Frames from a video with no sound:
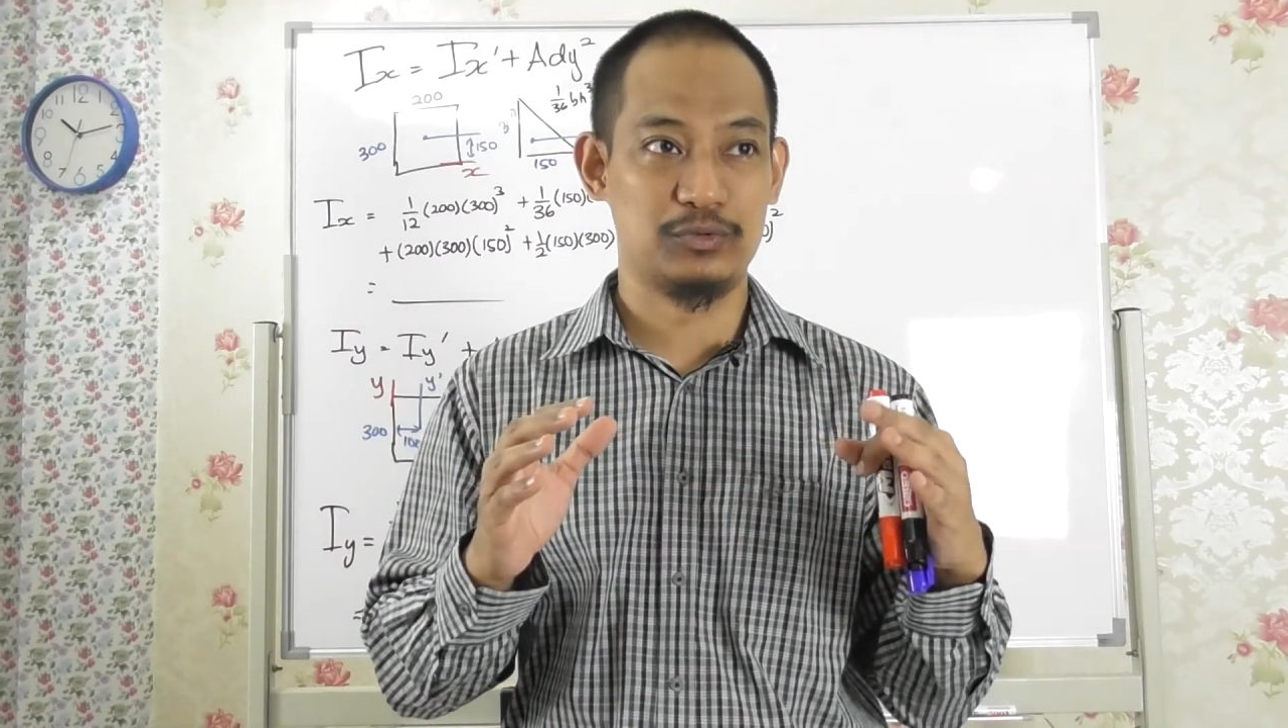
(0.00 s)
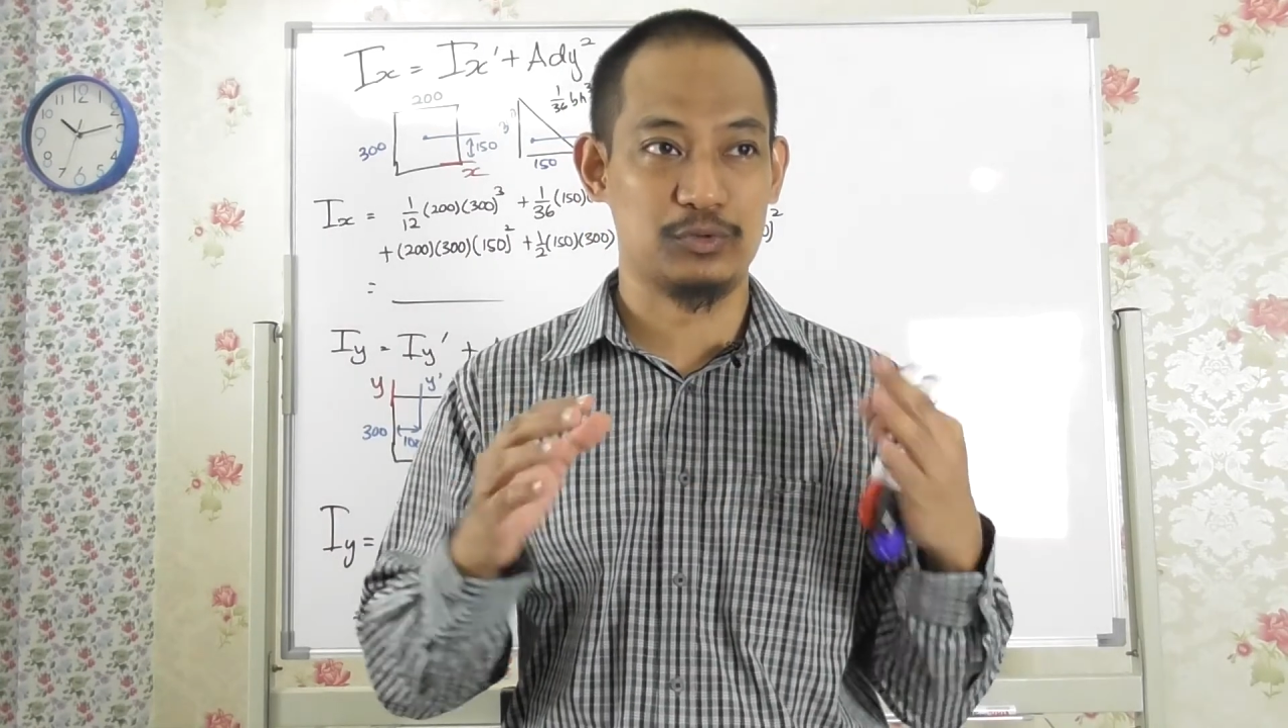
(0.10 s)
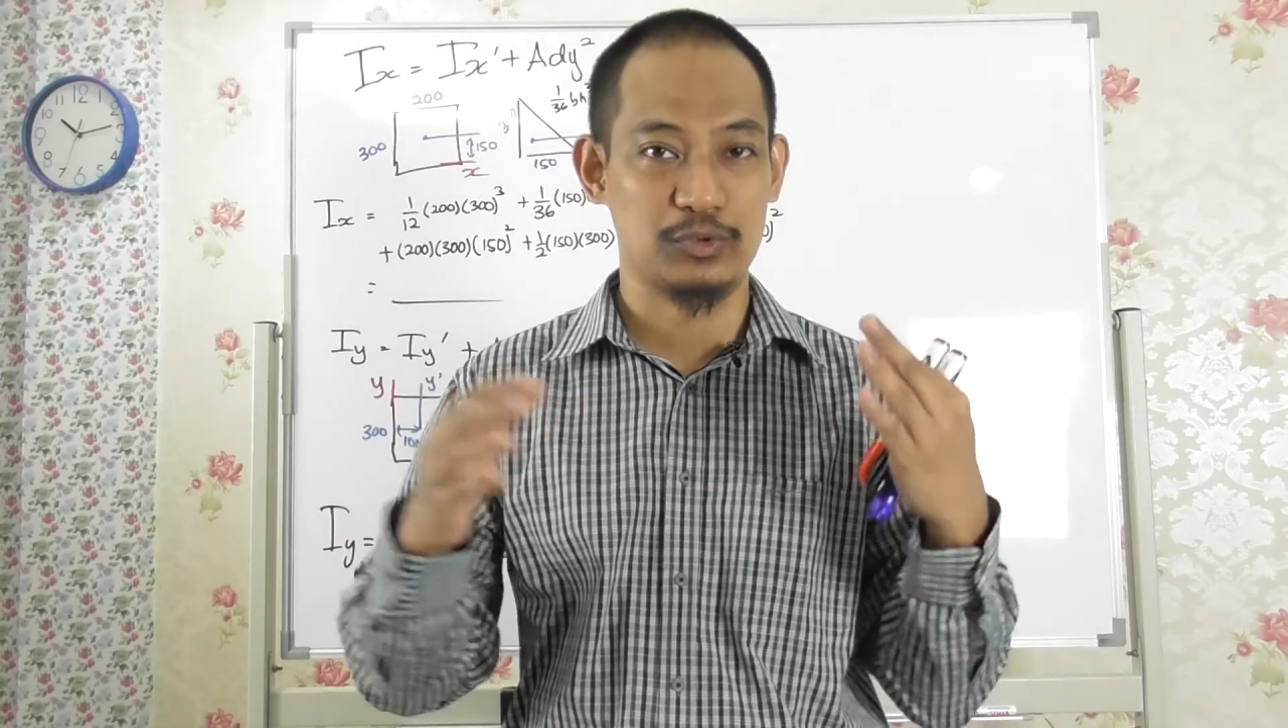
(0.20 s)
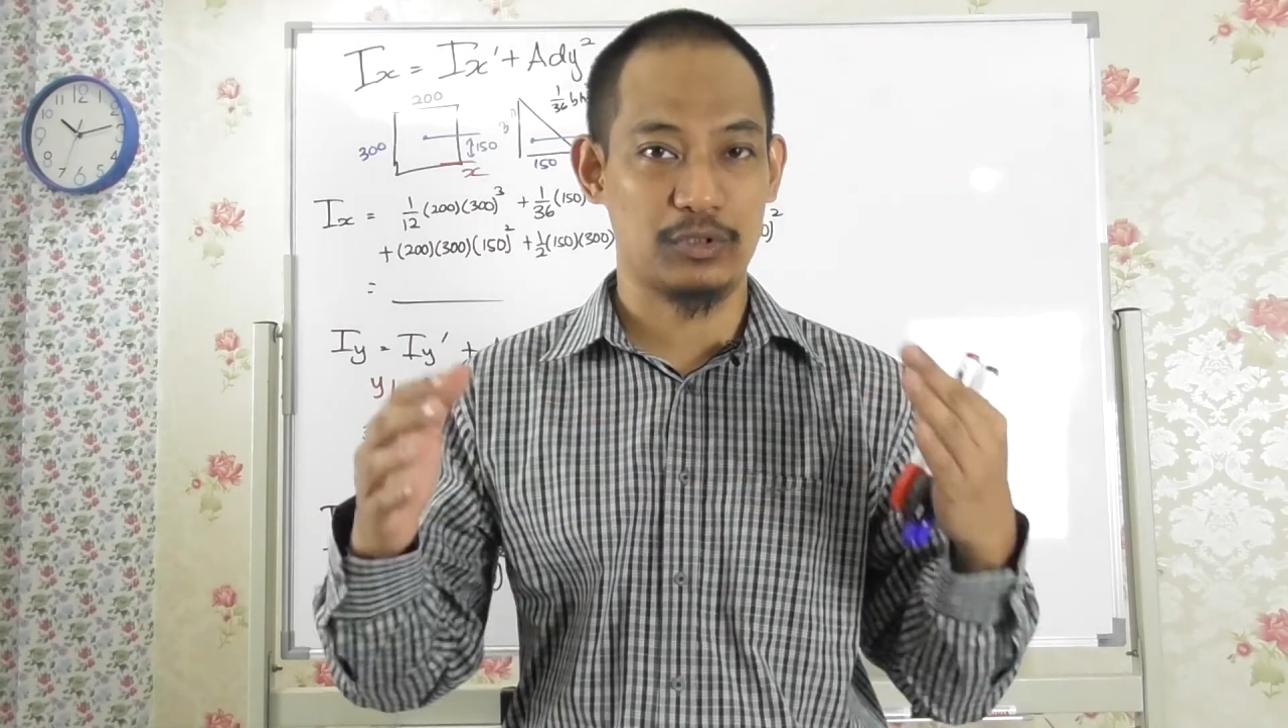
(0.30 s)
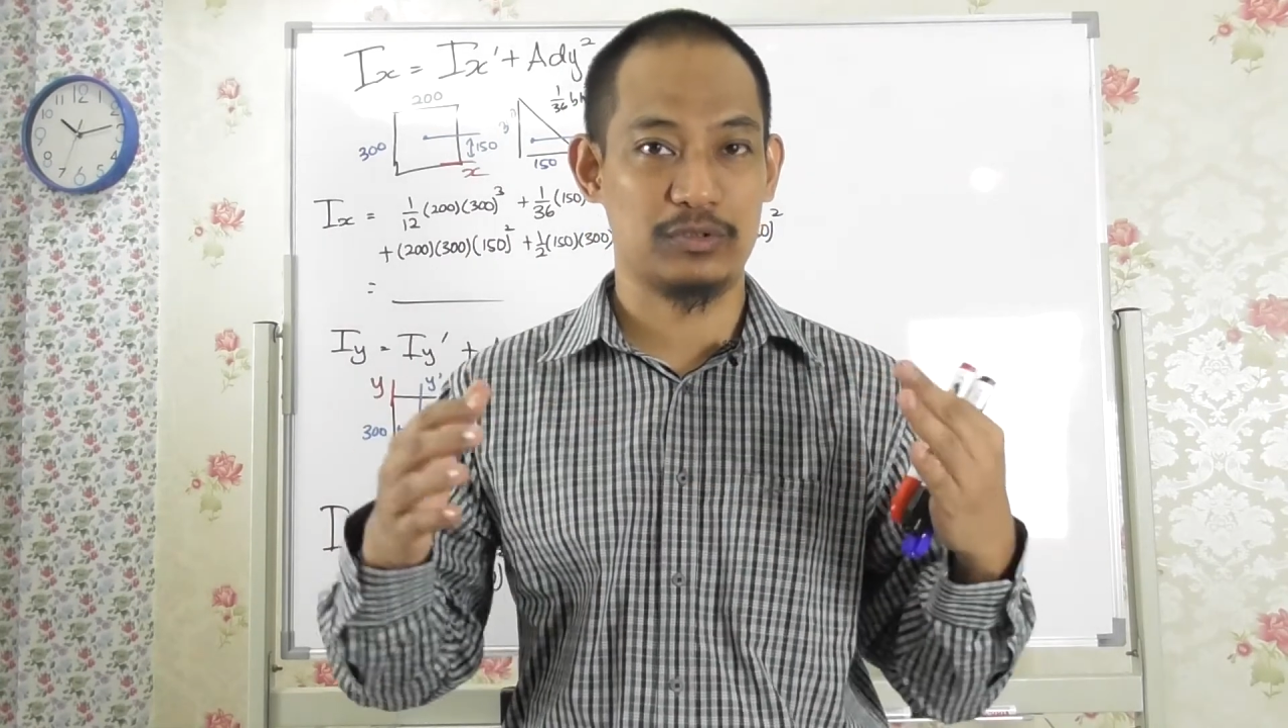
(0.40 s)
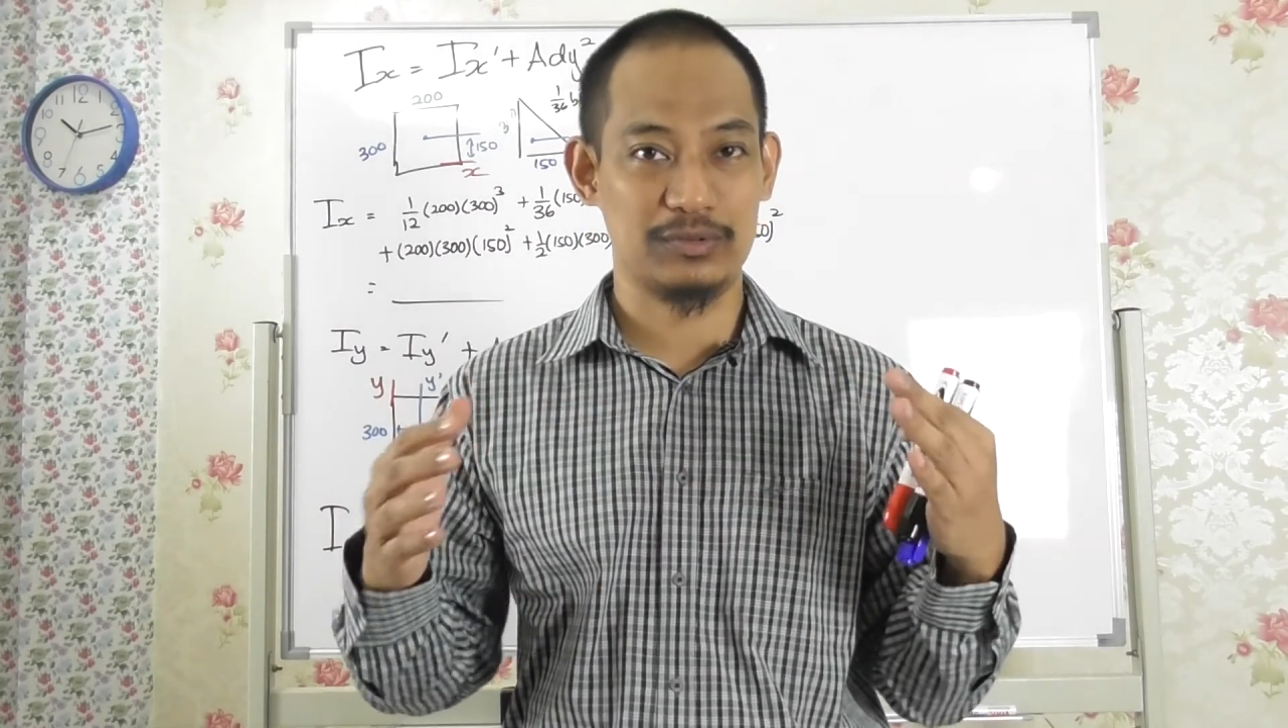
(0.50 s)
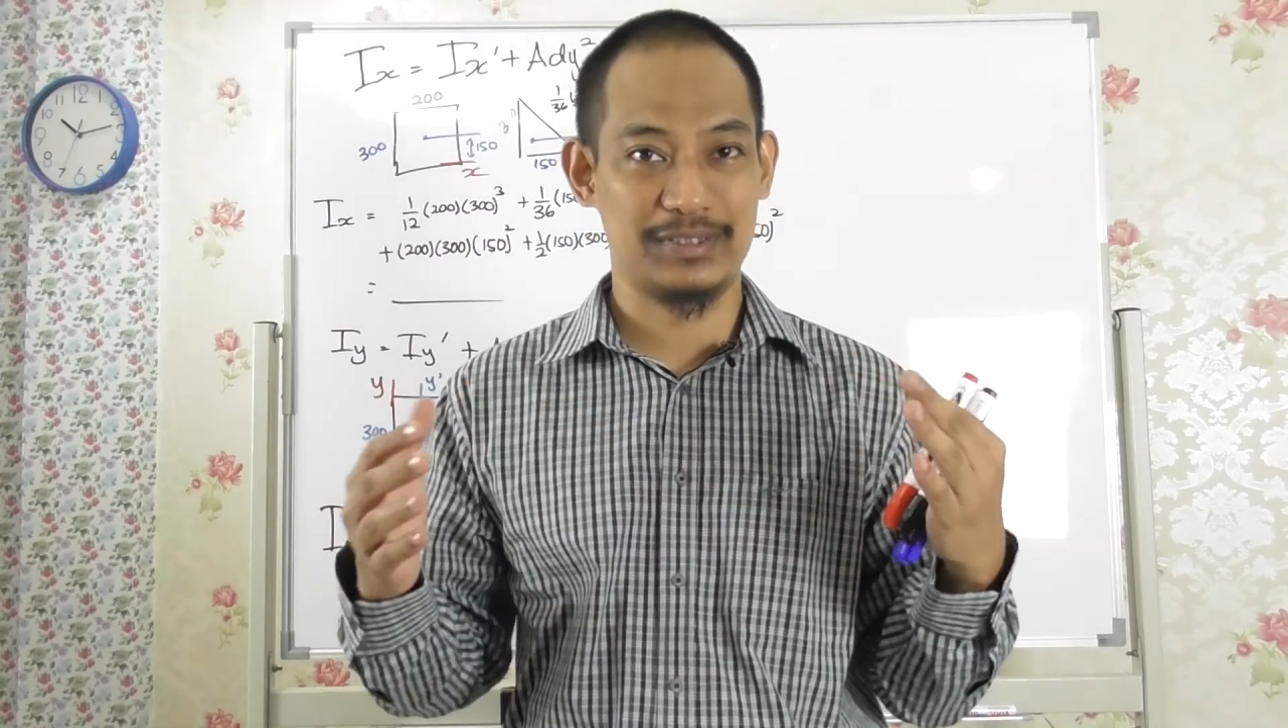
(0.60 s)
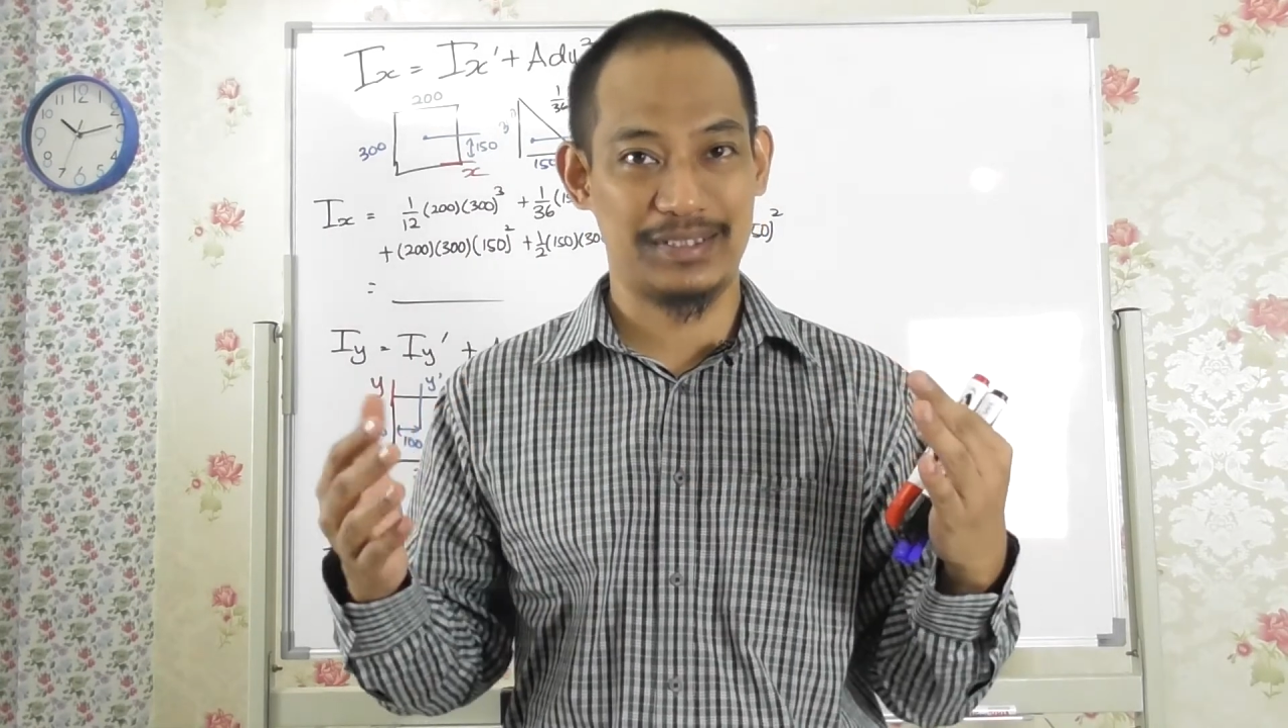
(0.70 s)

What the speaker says: to not